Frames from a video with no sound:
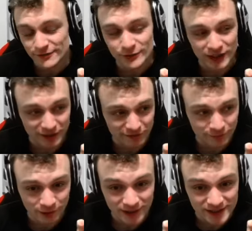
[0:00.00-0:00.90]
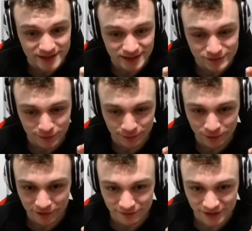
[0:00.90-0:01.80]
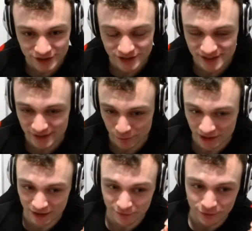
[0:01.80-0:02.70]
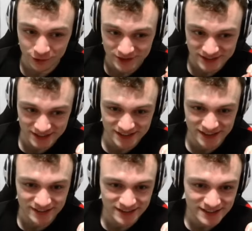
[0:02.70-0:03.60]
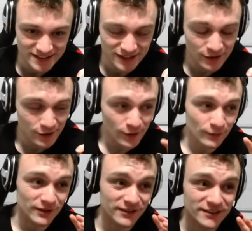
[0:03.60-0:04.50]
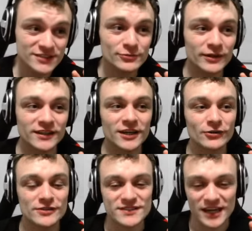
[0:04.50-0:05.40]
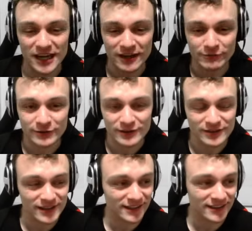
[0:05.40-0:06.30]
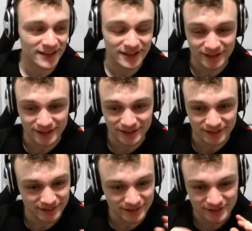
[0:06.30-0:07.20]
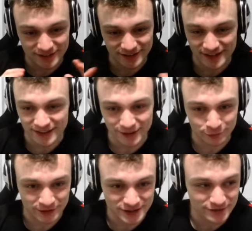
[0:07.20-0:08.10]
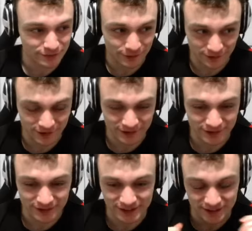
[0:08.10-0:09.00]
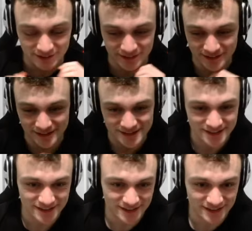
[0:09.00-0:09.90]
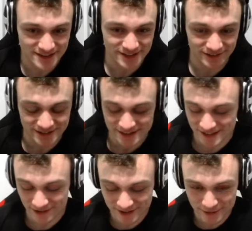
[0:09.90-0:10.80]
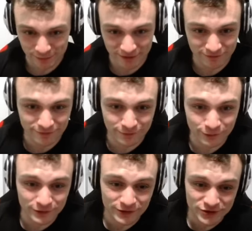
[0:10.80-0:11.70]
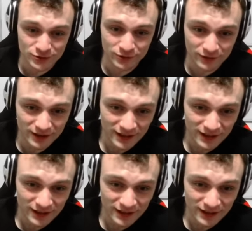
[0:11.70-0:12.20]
you have more ideas for more features, then we can of course extend this. But this right now is everything that I wished for in this series. It's awesome. We have full control